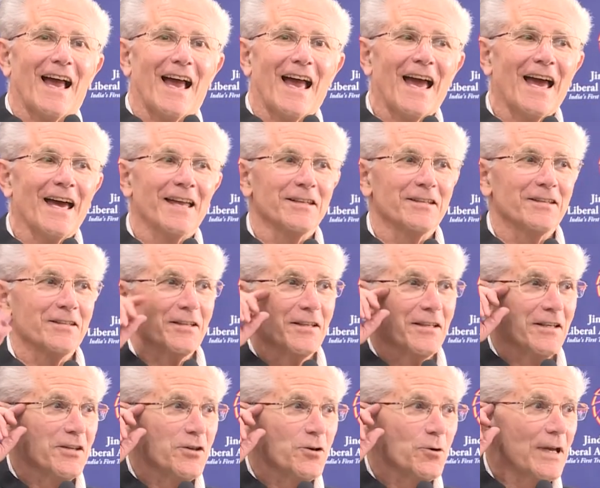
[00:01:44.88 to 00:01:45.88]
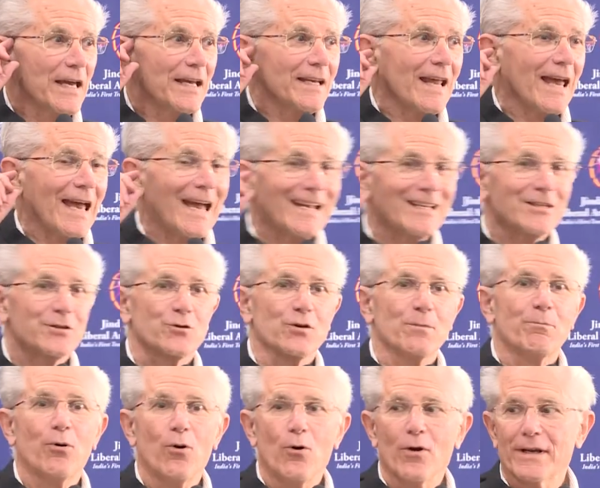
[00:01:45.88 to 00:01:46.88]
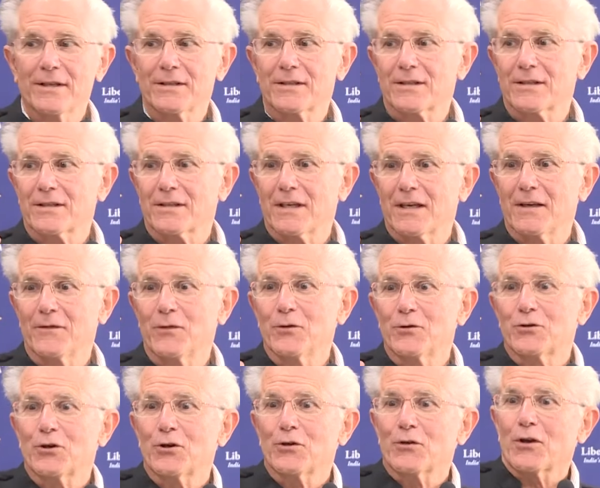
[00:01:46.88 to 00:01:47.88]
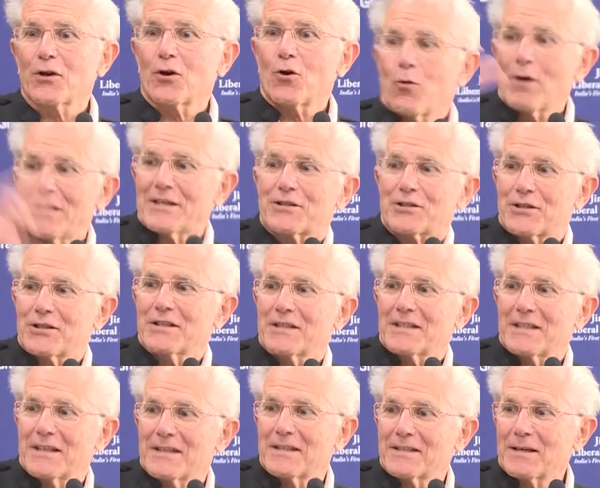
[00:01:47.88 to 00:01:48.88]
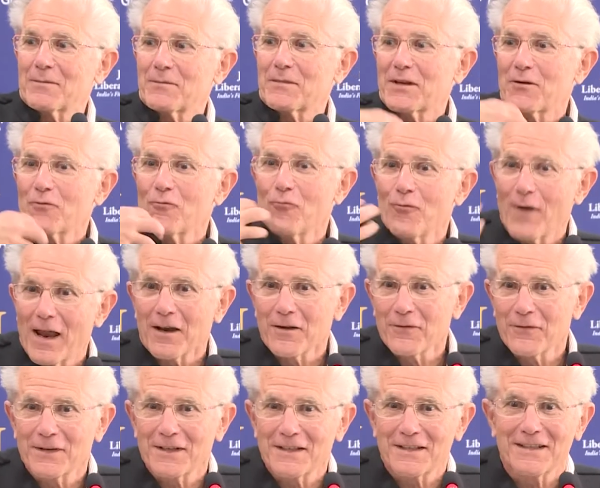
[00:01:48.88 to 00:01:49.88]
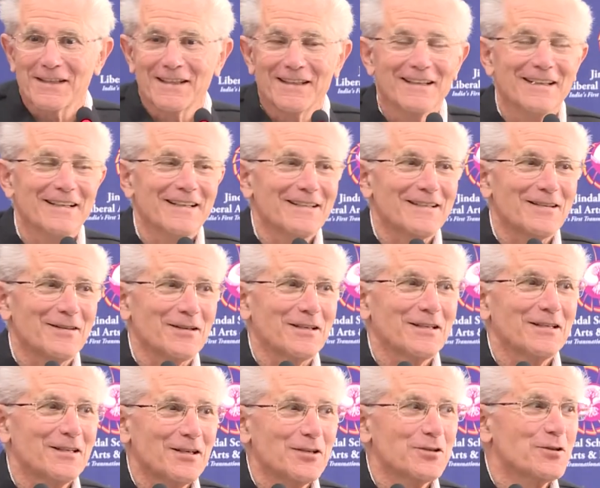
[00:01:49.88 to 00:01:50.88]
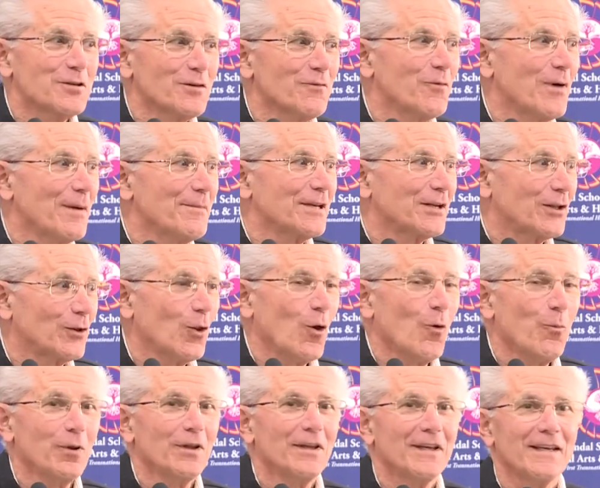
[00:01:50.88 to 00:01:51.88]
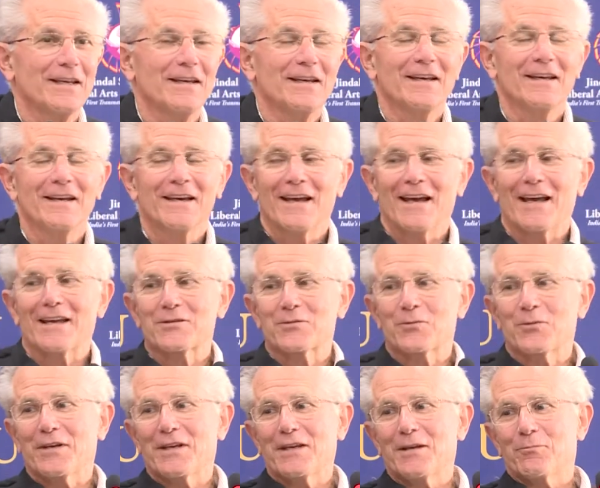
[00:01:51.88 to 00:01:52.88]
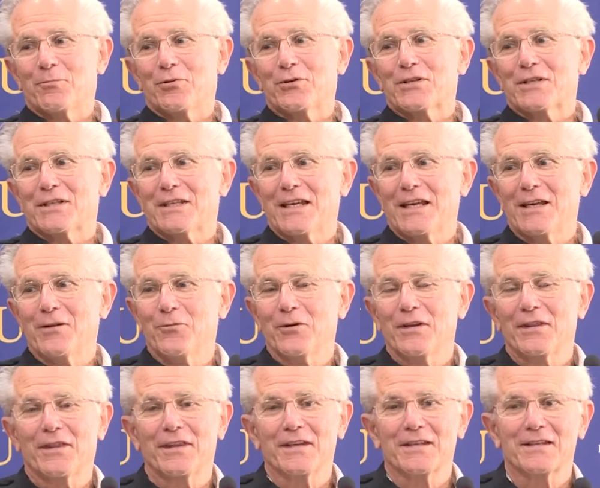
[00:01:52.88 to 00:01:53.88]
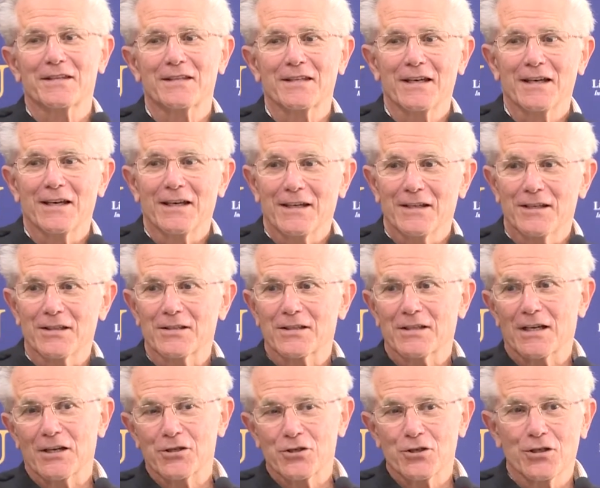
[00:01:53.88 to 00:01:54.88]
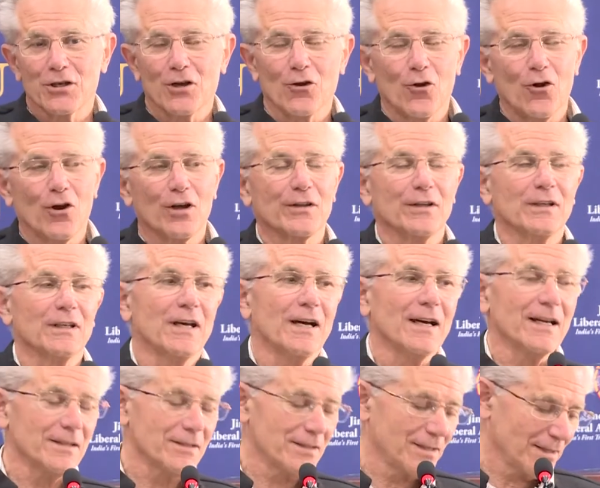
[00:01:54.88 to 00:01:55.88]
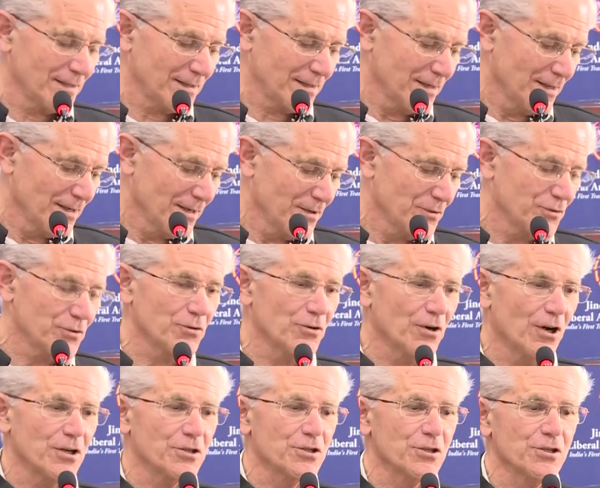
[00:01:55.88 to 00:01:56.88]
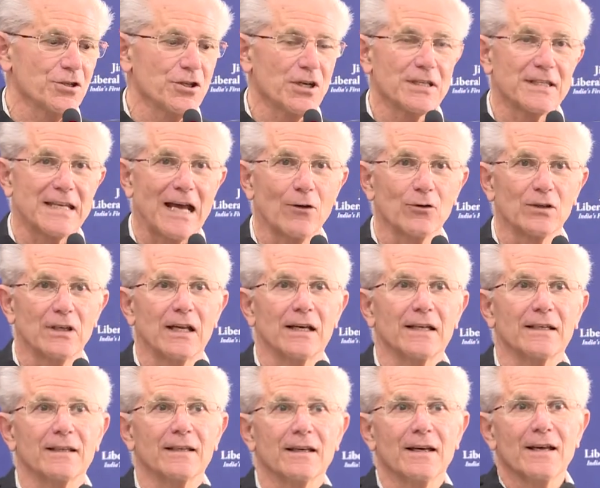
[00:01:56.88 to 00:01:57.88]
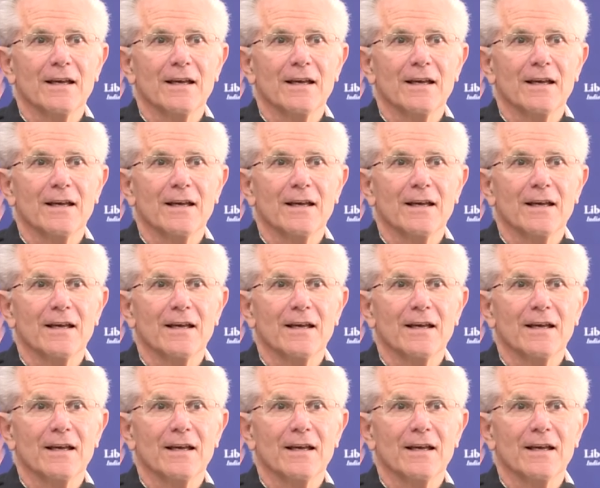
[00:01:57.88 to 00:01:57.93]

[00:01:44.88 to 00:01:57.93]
and you get extra points if you turn the questions into something relevant to the condition of women globally as we proceed with this discussion along the lines that Sudarshan just outlined.